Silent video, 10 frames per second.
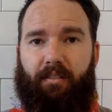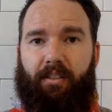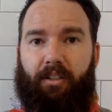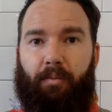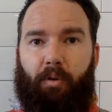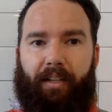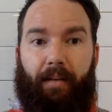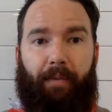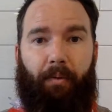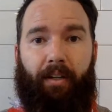do any more of
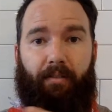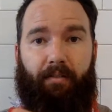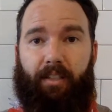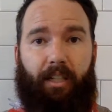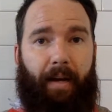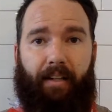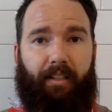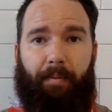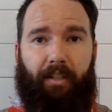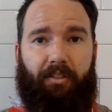that, by the way,
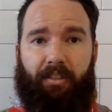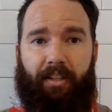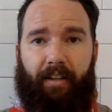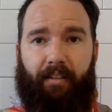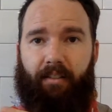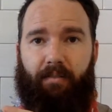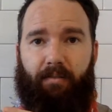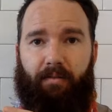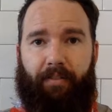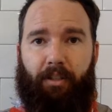keep answering that.
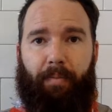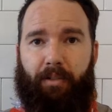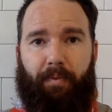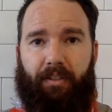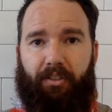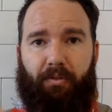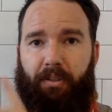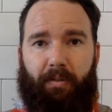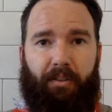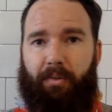Whatever your best part of your school
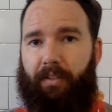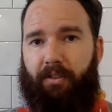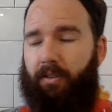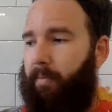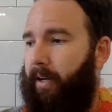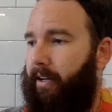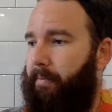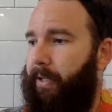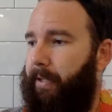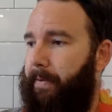year was, we'd love to know about
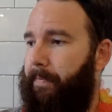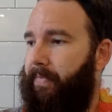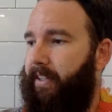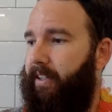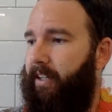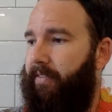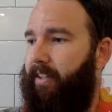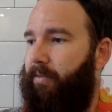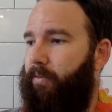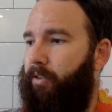it. But
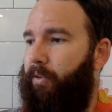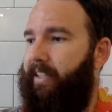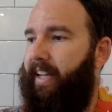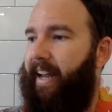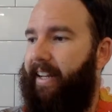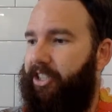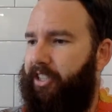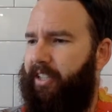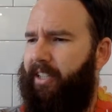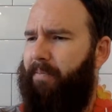going to
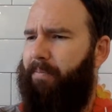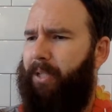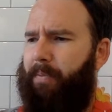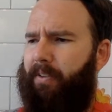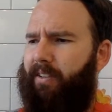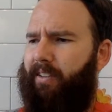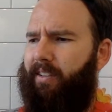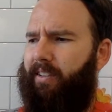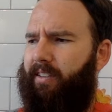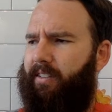Asia,
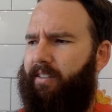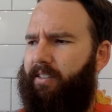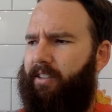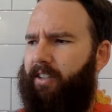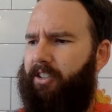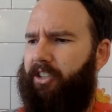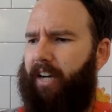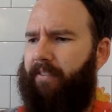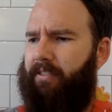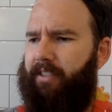y'all
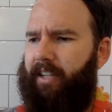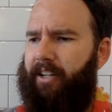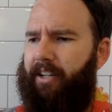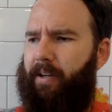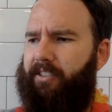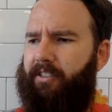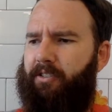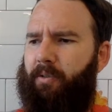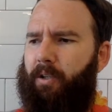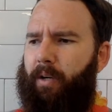traveled, and I know I said
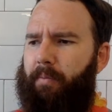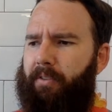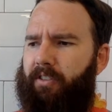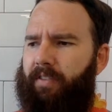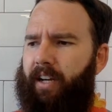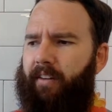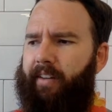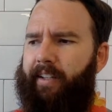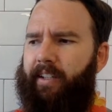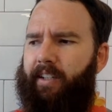Norway, but somehow
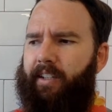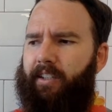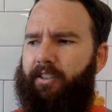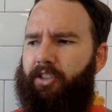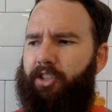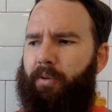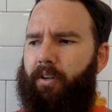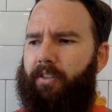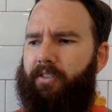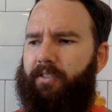like you
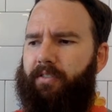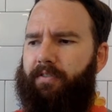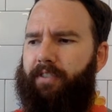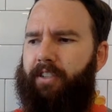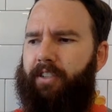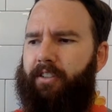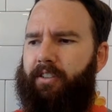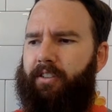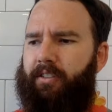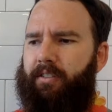alls
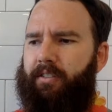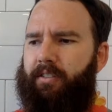feel